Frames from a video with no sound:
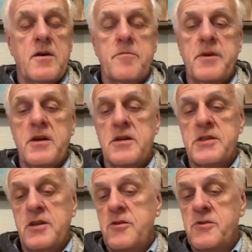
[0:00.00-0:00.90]
Because
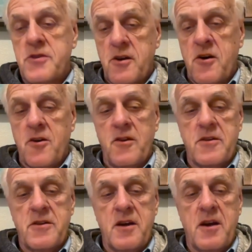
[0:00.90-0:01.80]
I used the card all
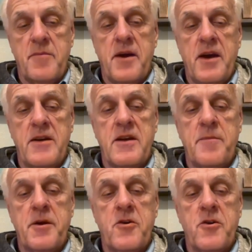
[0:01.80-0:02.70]
the time, I ended up
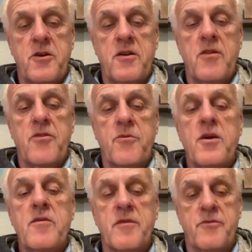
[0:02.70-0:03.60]
earning 3
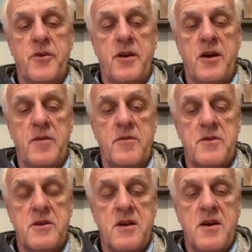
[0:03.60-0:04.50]
of the free
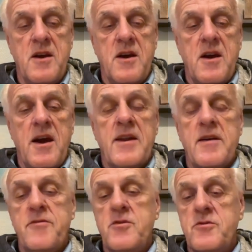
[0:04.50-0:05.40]
nights, and
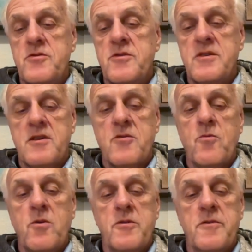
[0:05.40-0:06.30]
I've used those at the
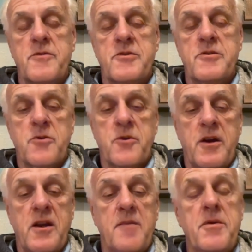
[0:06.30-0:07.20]
Waldorf Astoria,
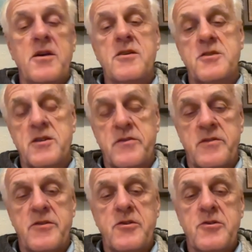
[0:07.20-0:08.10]
and I'm being conservative.
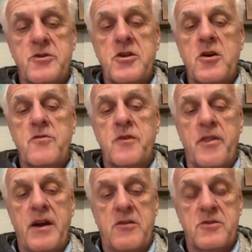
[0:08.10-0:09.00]
They're usually over
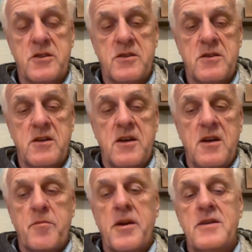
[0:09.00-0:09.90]
$1,000,
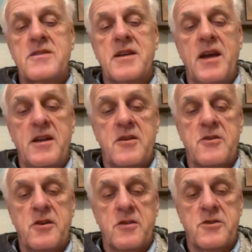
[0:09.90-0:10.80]
but I said
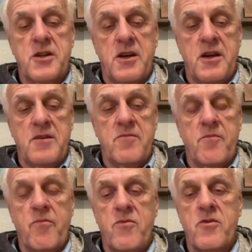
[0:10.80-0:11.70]
$800 a night,
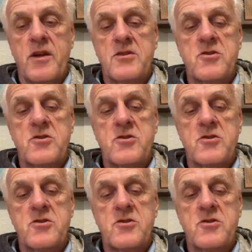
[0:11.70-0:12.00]
so that's